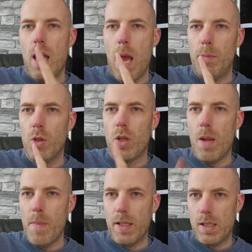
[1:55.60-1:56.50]
I'm looking
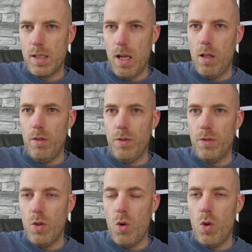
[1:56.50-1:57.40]
at myself
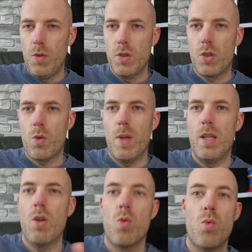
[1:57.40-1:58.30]
on the
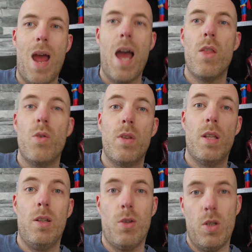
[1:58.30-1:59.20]
screen rather
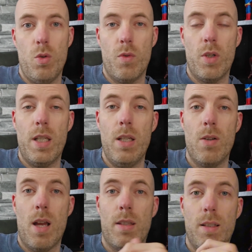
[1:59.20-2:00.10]
than looking over here
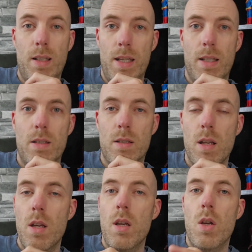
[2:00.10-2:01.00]
at the lens.
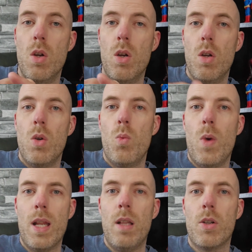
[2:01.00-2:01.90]

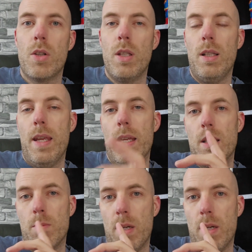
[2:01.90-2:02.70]
When I look at the lens,